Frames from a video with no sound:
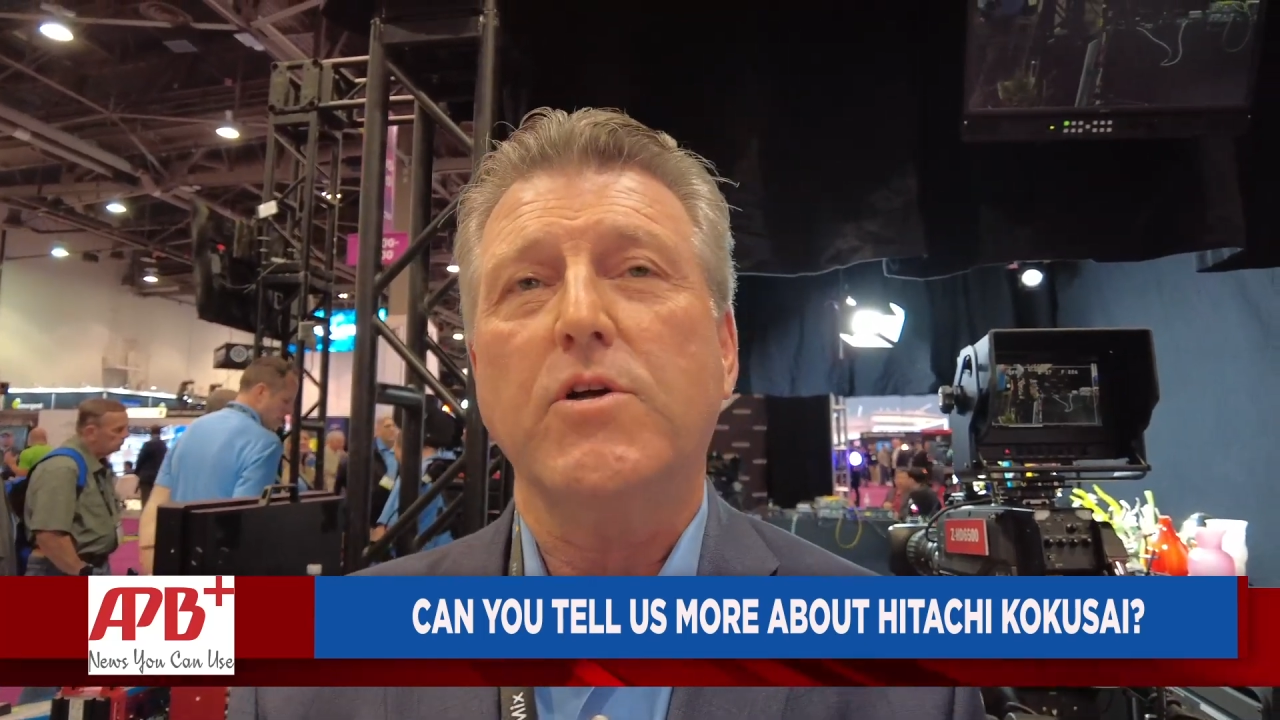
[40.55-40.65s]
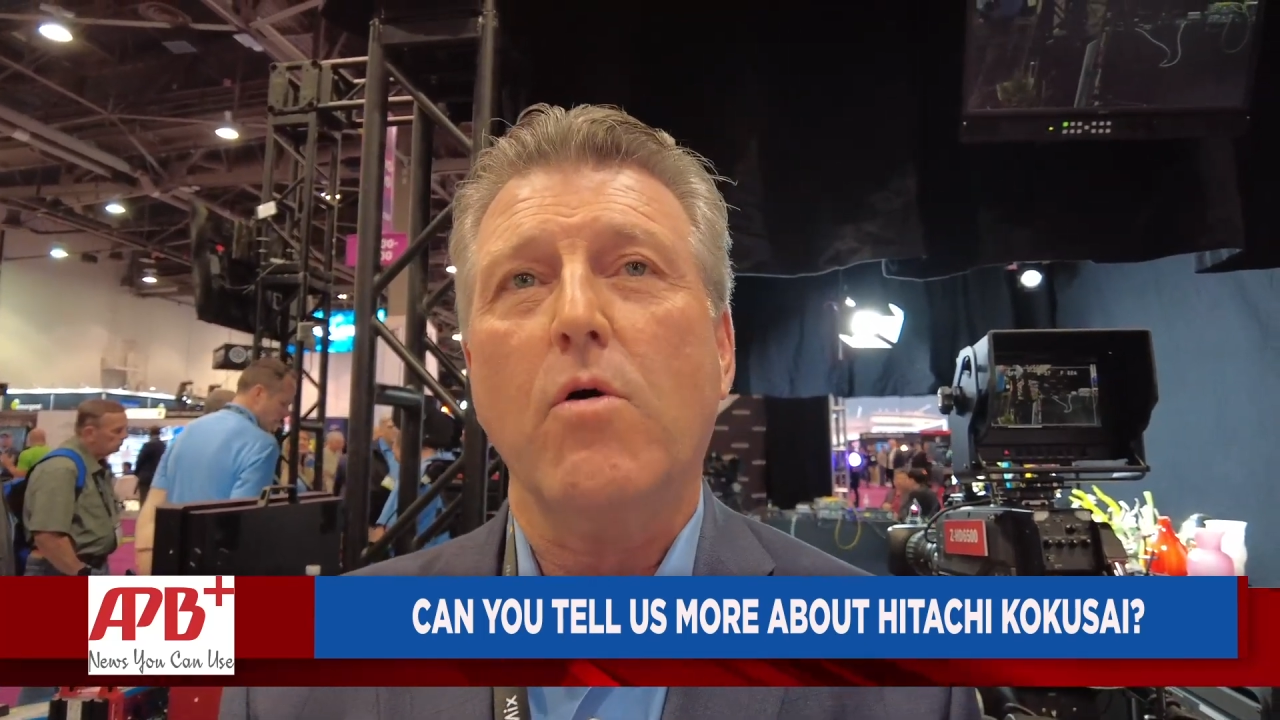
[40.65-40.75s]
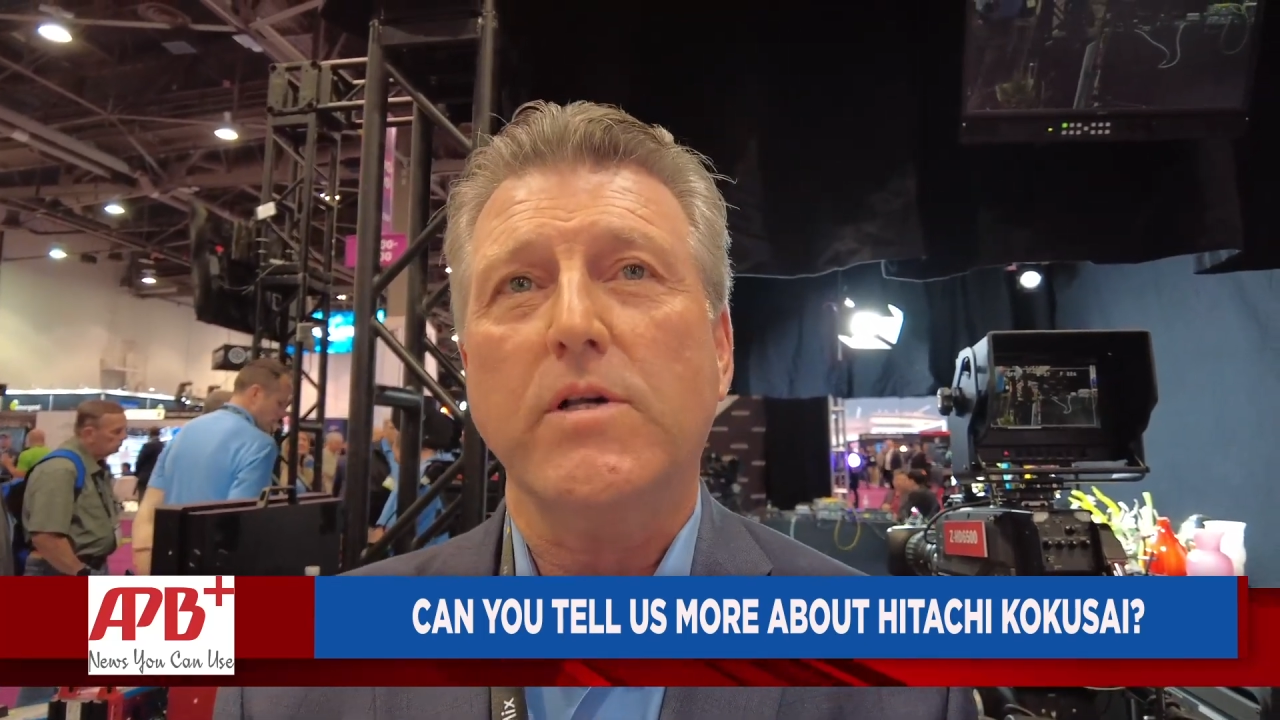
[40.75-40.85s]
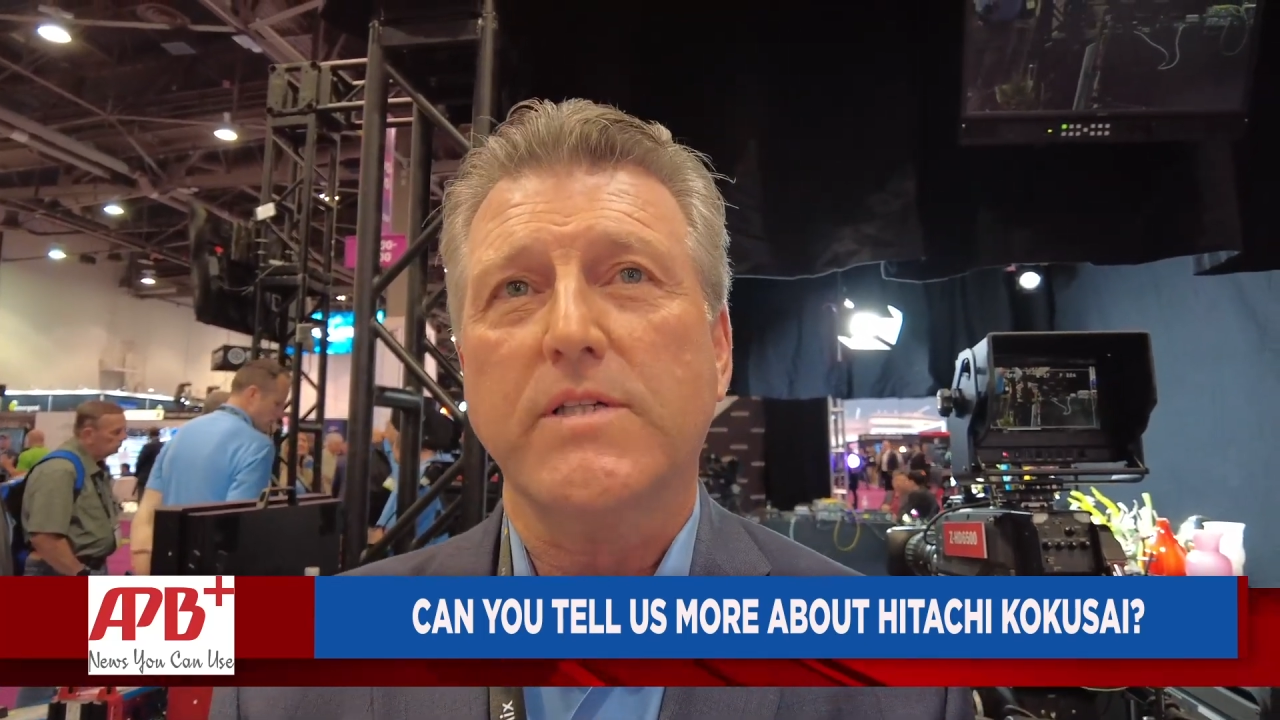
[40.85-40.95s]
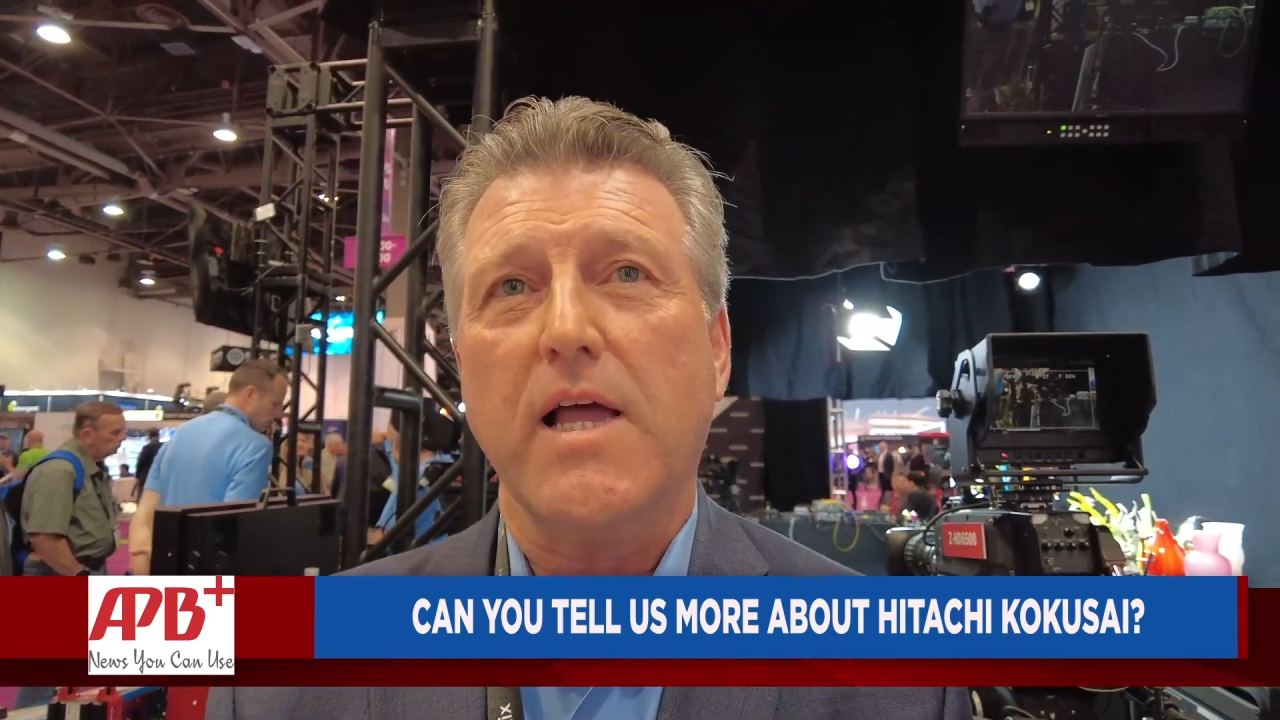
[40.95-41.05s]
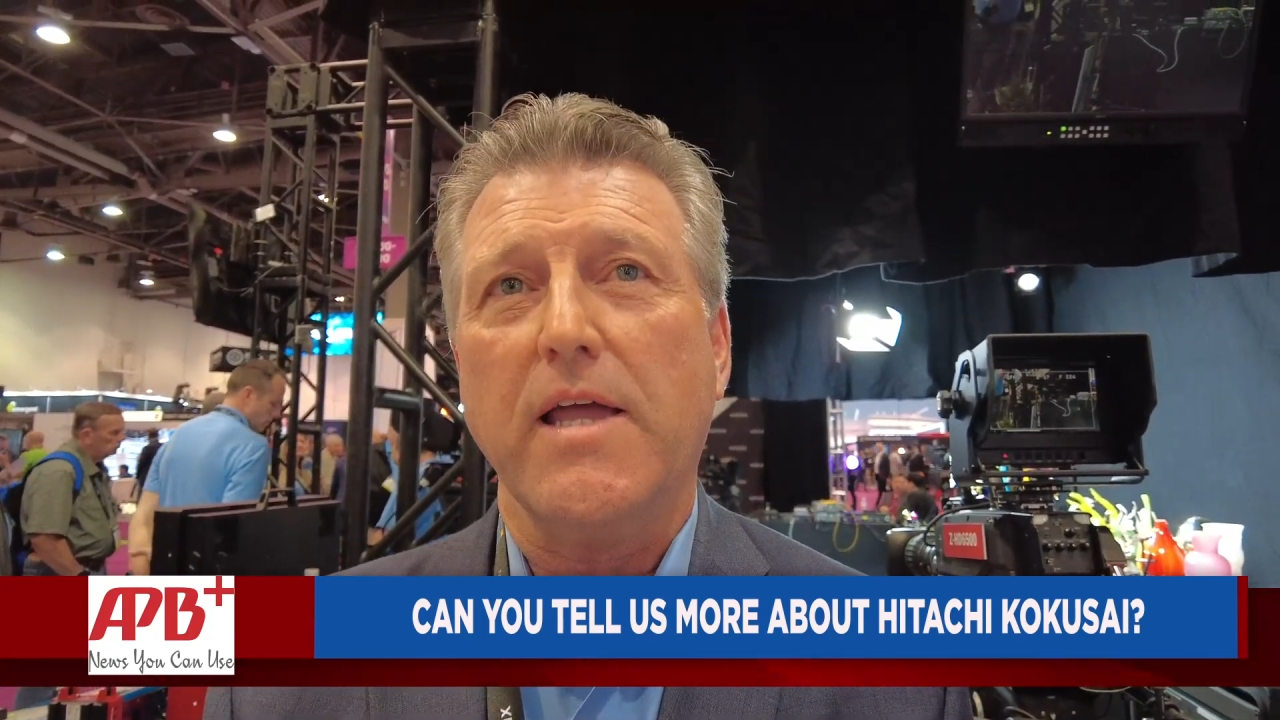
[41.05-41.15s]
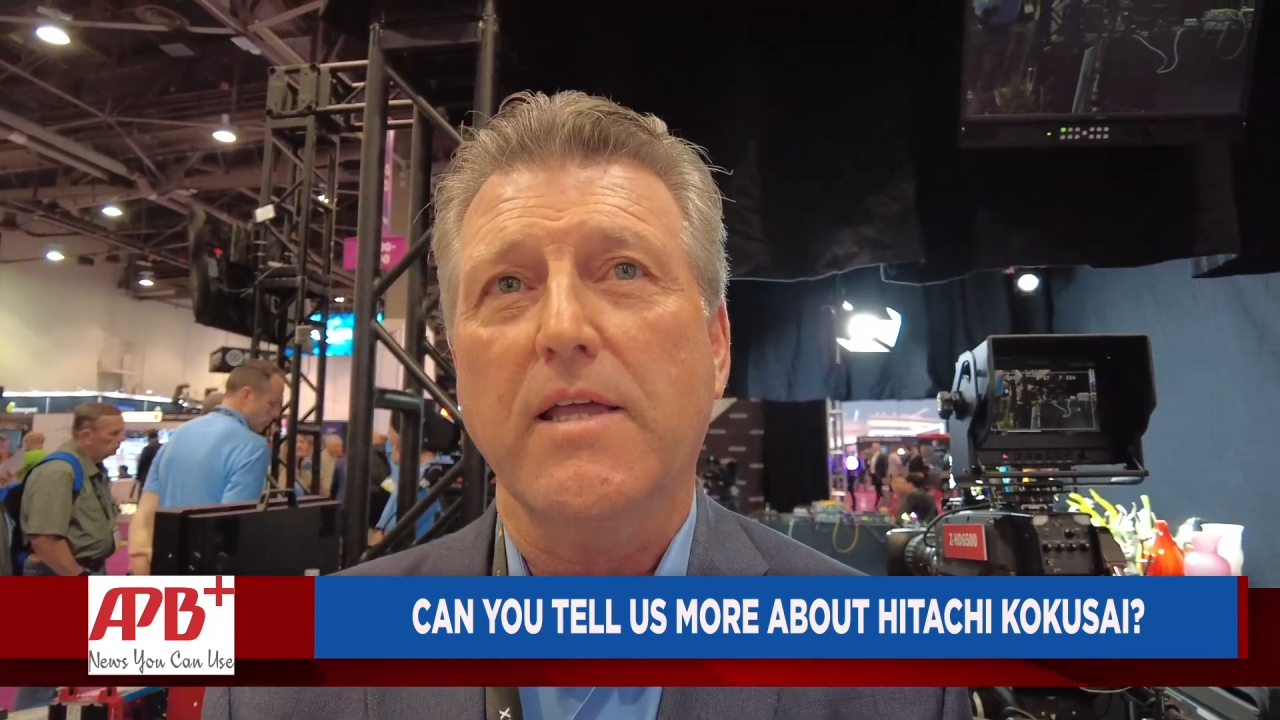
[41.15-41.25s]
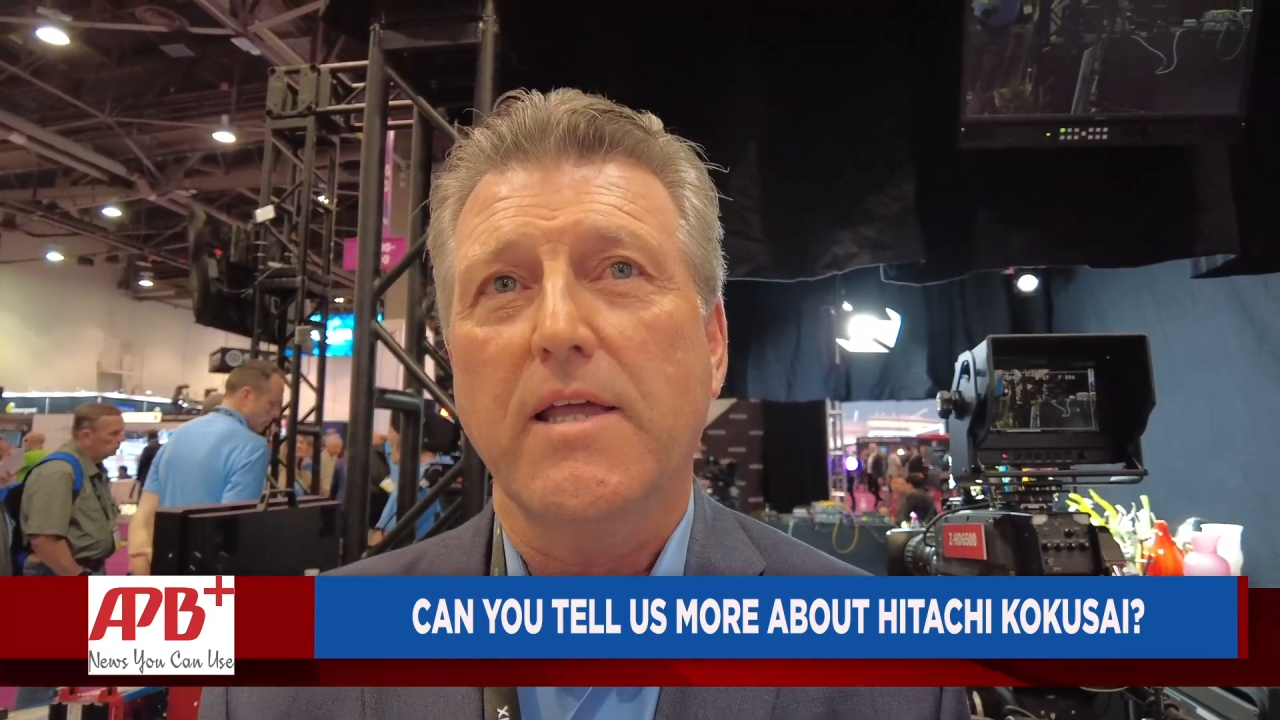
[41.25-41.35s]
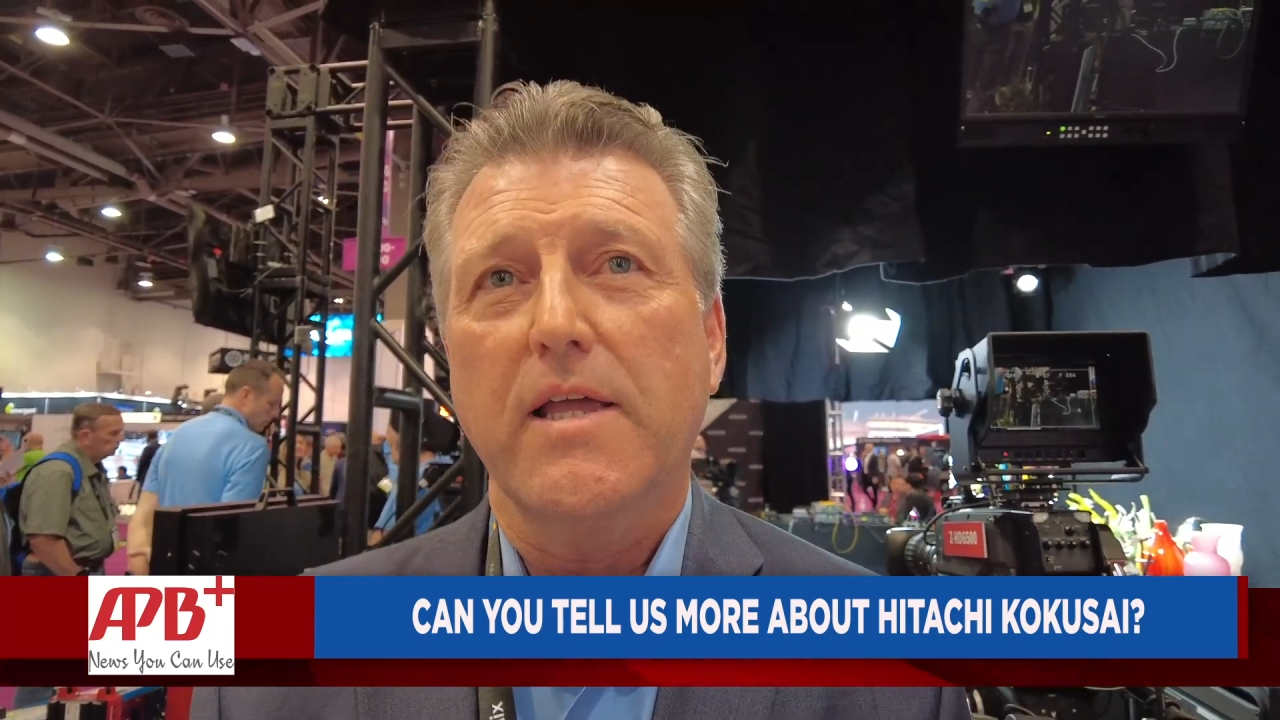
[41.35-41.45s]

Kokusai